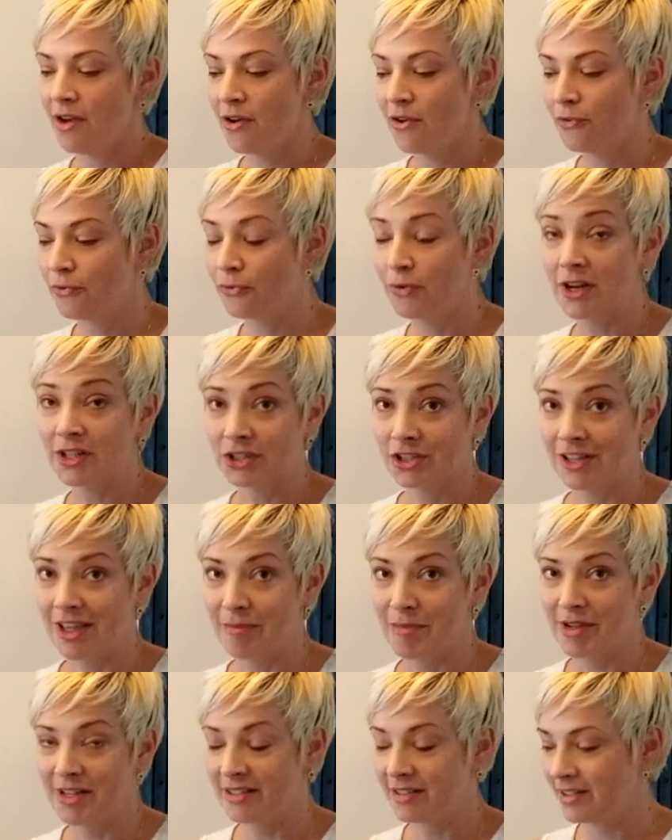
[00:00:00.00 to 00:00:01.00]
fresh
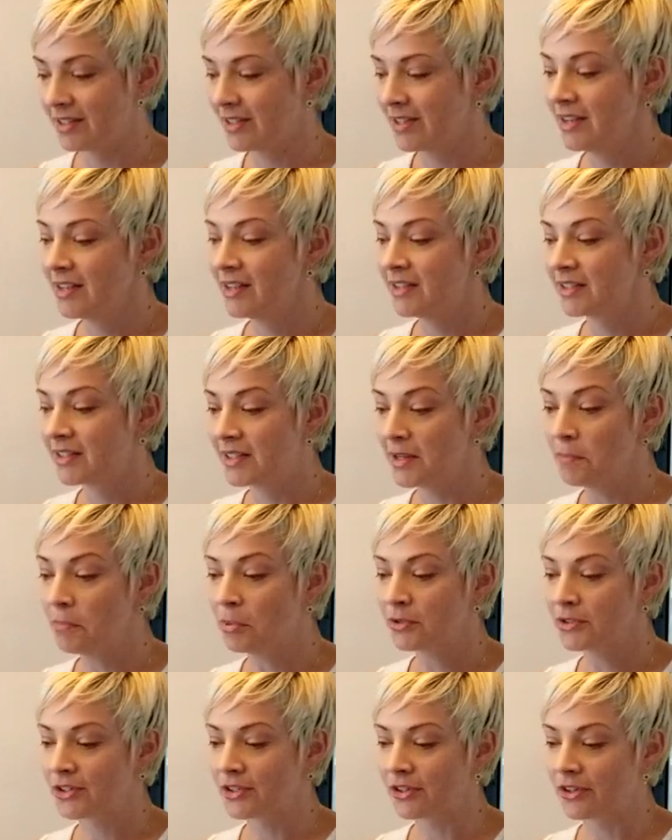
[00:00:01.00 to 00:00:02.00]
lemons,
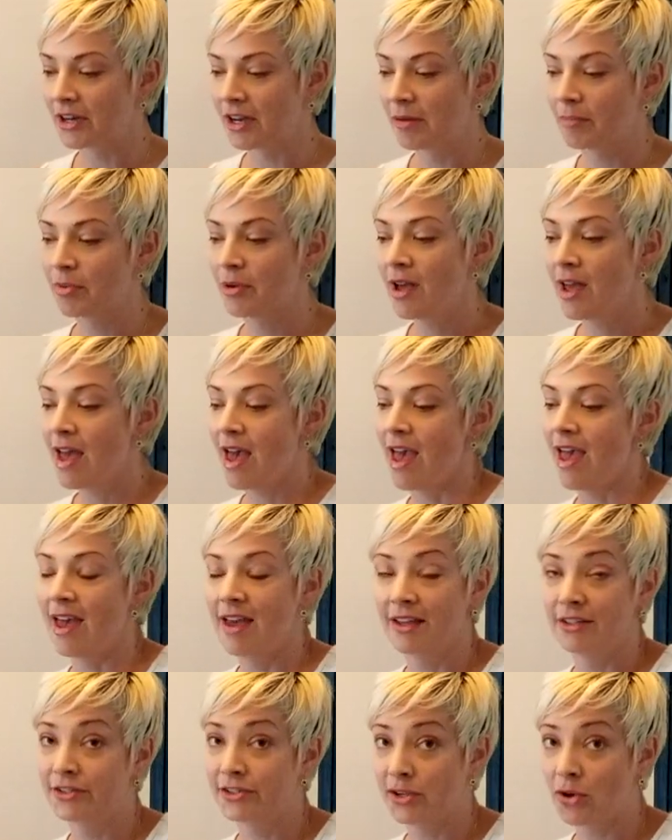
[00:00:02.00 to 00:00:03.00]
simple syrup,
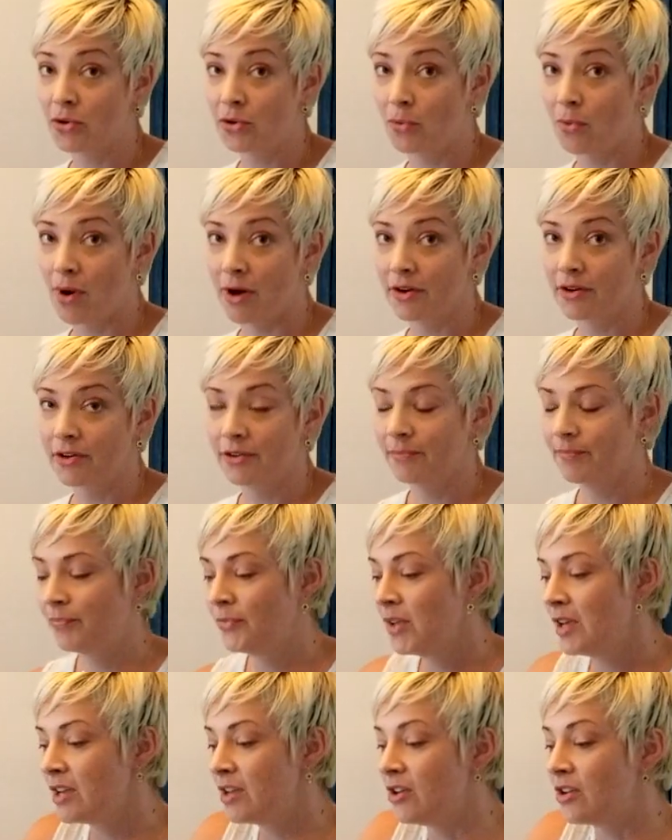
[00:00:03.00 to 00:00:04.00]
and soda water.
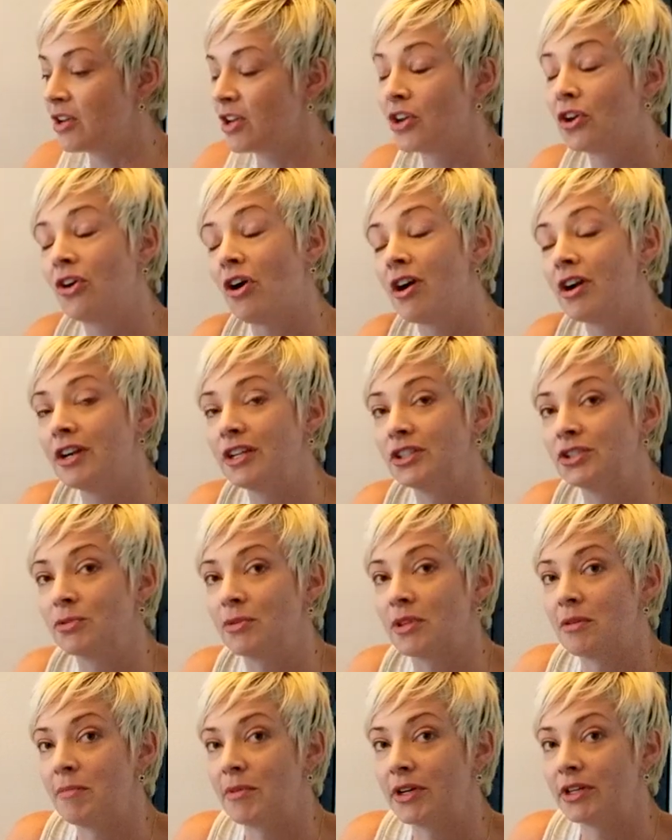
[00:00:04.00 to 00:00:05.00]
You can garnish
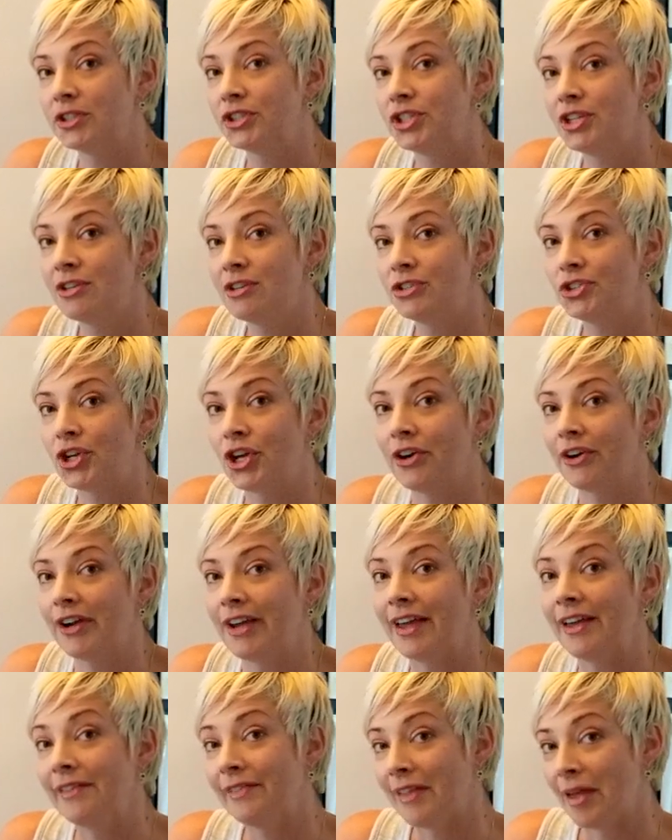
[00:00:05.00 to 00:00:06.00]
with a maraschino
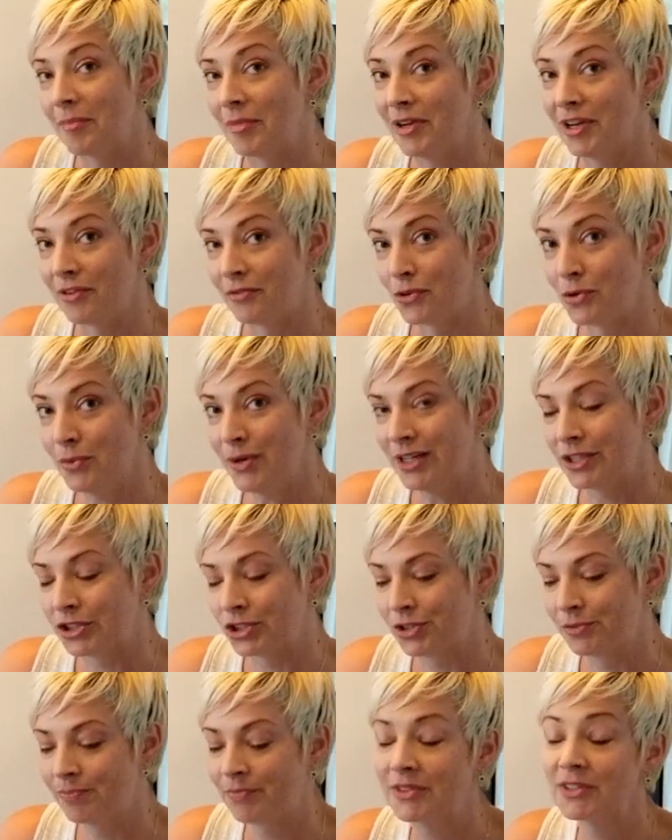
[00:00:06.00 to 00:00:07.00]
cherry and lemon if you
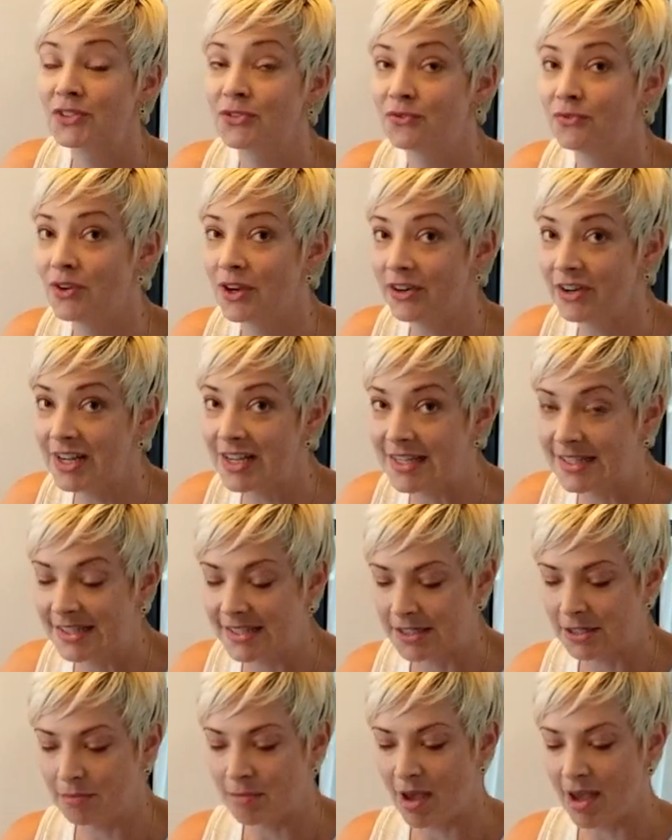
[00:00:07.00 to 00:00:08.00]
wish. It's very
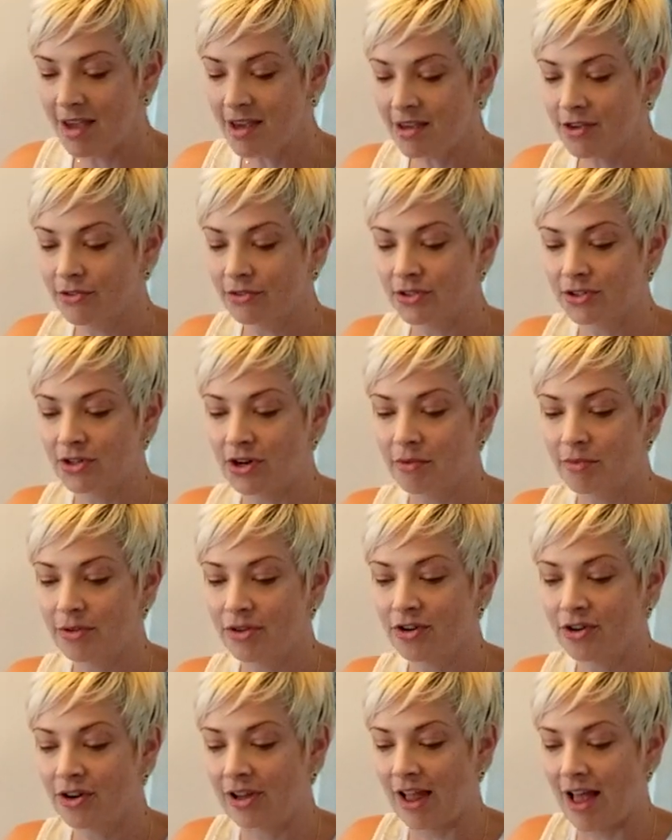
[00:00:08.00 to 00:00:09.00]
easy to make. You'll start
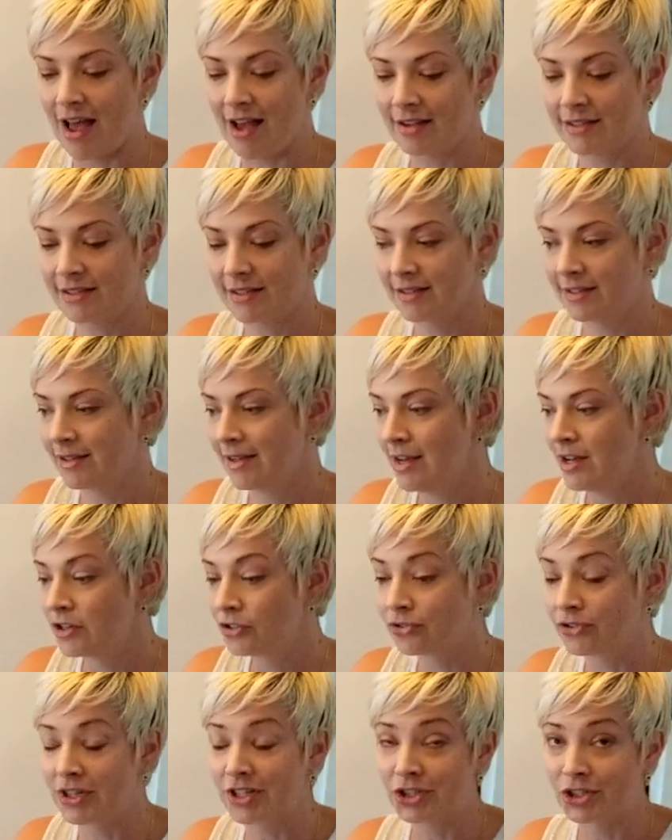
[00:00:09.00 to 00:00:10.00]
with your glass.
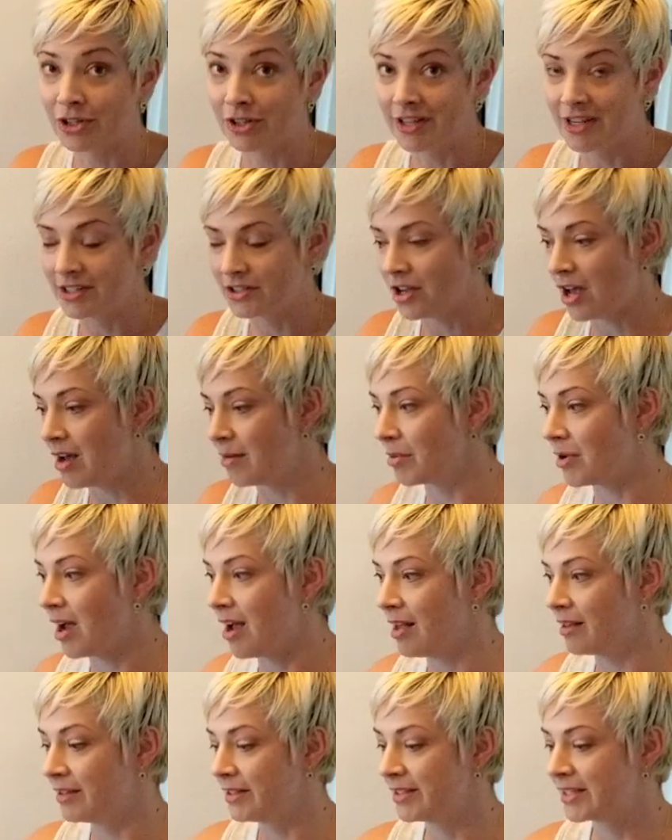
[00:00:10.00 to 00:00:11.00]
Traditionally, a Tom
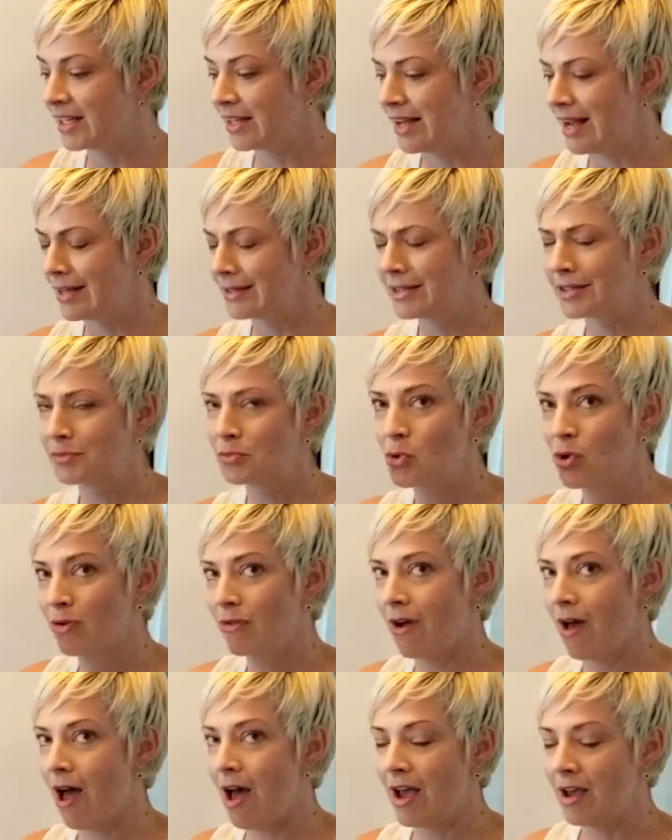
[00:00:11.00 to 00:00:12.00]
Collins glass is more
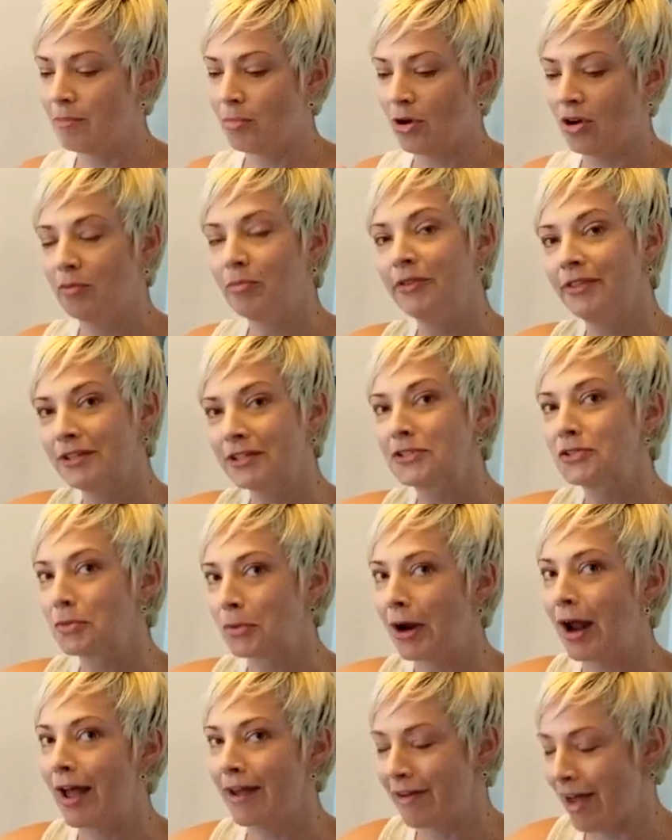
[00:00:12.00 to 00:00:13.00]
of a highball, but this is
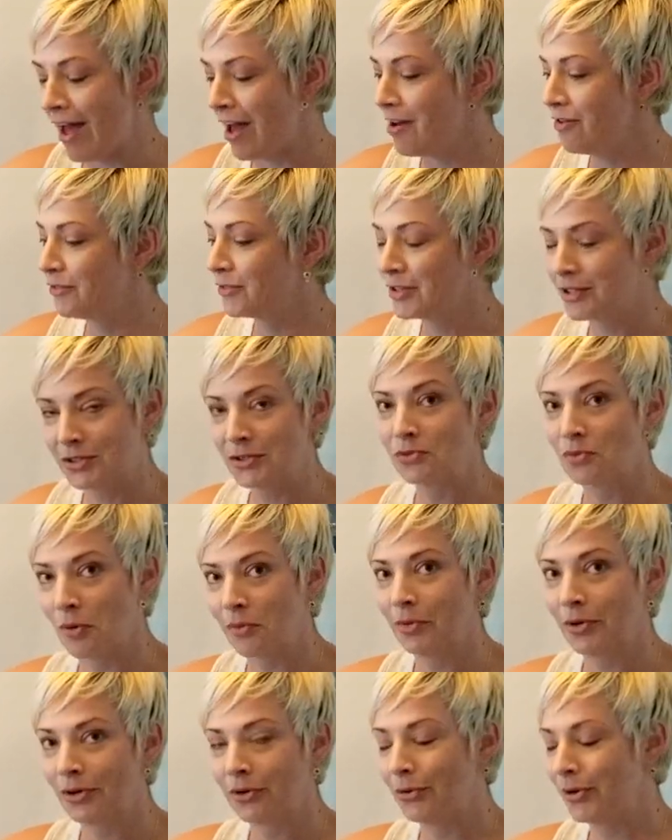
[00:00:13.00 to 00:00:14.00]
what I have and this is
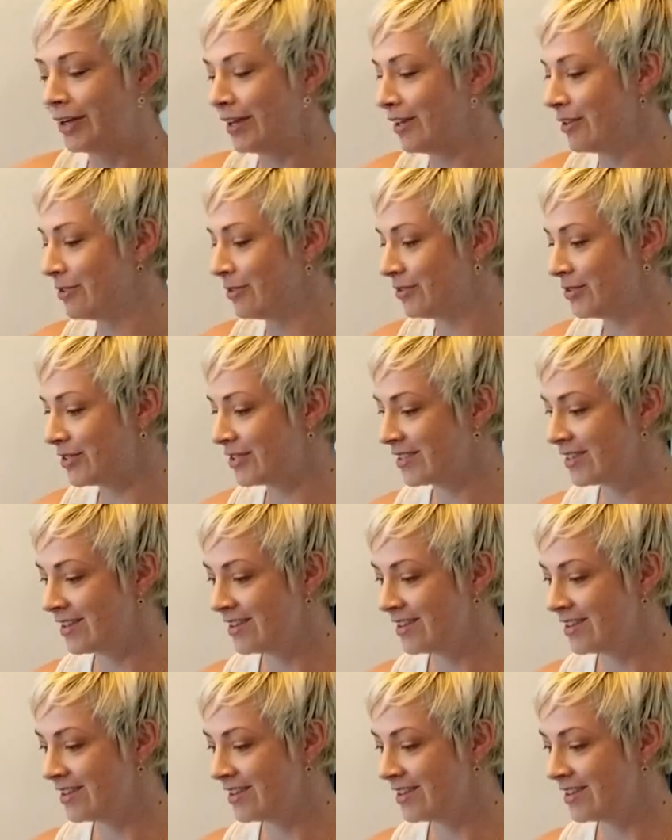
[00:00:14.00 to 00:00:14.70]
what we're going to use.